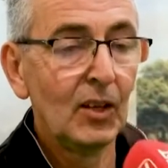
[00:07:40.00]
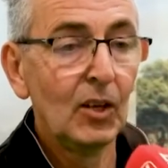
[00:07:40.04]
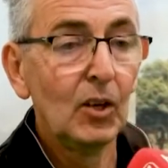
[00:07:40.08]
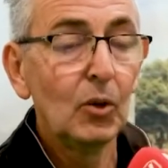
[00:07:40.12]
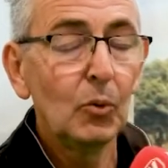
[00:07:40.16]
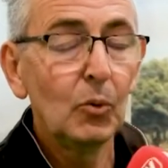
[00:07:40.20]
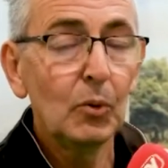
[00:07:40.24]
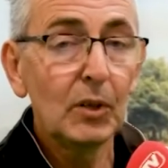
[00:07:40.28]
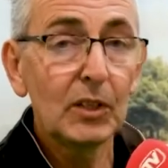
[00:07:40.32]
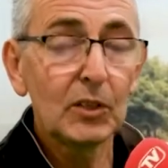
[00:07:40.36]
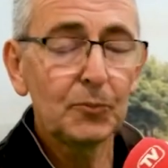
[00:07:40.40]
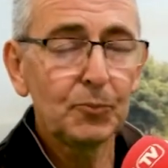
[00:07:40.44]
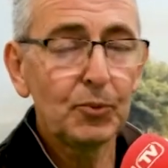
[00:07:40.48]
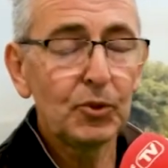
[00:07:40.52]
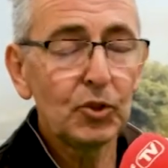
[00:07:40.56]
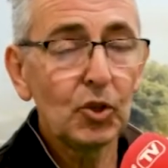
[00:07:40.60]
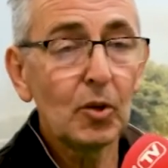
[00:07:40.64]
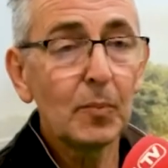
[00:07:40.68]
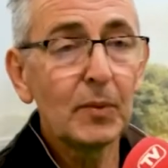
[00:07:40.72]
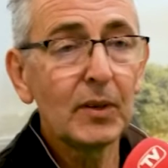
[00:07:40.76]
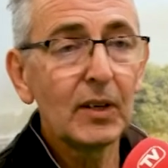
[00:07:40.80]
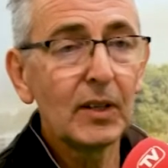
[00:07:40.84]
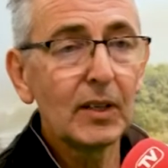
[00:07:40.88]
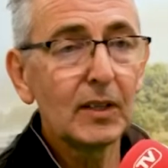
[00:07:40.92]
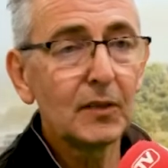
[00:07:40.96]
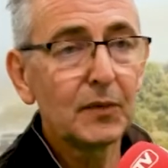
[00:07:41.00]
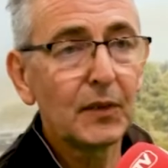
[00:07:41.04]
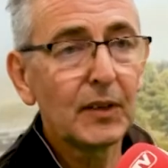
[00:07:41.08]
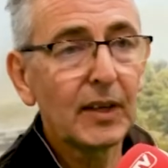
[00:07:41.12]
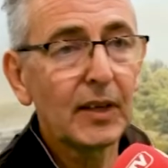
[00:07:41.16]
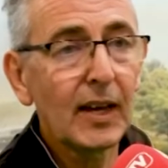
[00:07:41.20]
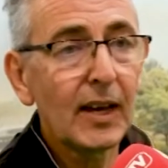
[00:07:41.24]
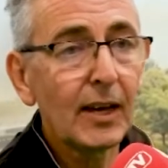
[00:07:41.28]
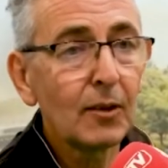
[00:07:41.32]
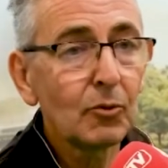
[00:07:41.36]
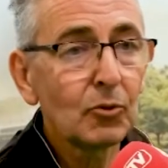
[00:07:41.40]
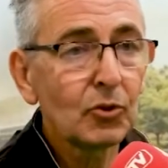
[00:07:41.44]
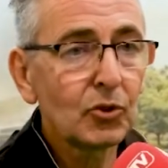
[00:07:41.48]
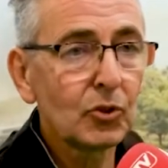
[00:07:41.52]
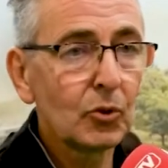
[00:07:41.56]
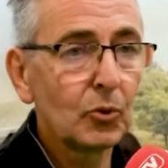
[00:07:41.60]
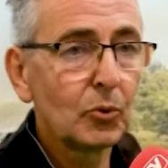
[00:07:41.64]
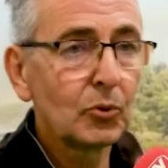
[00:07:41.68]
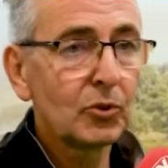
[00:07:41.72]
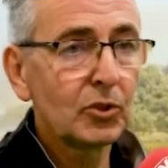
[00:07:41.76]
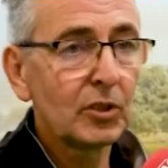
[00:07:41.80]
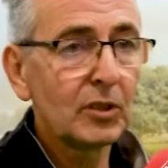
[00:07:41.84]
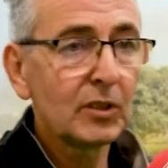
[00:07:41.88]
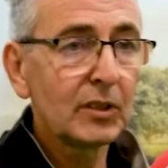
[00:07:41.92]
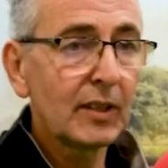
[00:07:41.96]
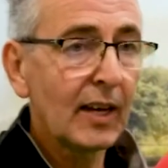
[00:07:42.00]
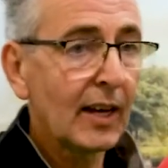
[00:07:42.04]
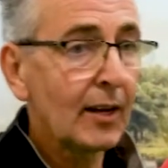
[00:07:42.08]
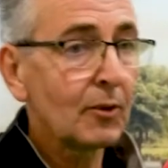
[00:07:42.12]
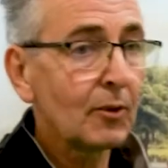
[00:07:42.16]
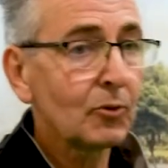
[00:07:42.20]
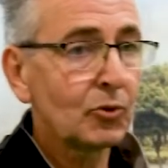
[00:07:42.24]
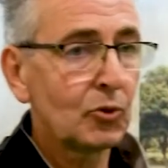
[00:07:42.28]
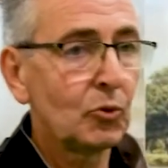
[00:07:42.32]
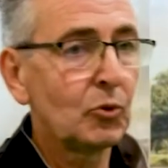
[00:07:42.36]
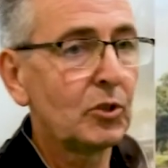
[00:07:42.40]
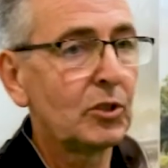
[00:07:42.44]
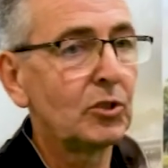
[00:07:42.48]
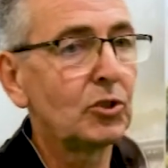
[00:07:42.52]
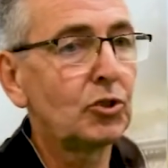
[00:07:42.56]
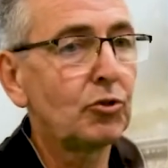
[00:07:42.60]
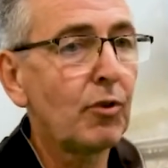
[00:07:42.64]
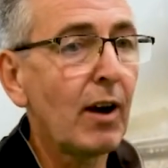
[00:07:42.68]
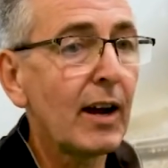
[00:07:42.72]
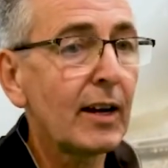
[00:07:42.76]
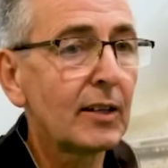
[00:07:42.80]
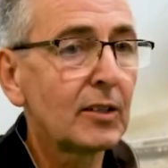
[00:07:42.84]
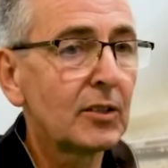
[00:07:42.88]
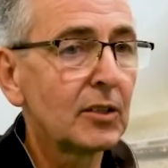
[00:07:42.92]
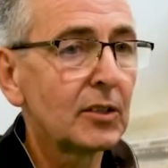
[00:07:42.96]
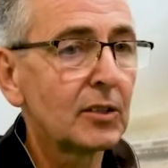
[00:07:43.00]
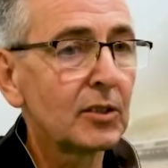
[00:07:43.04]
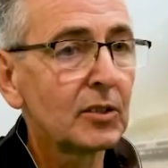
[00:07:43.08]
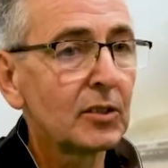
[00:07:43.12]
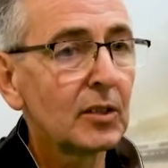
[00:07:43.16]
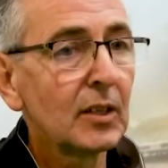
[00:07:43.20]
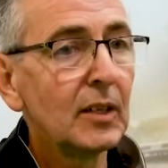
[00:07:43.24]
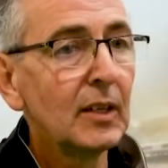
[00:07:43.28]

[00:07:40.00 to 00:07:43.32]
Well, it's predominantly for councils and council contractors.